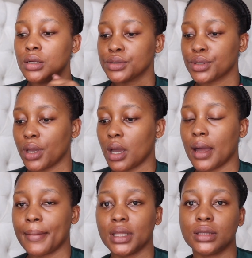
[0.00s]
So
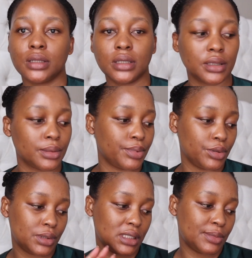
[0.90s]
yeah, I'm in the little
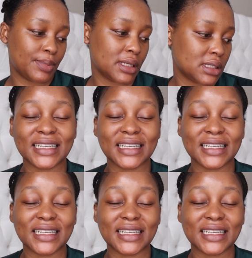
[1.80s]
beauty space.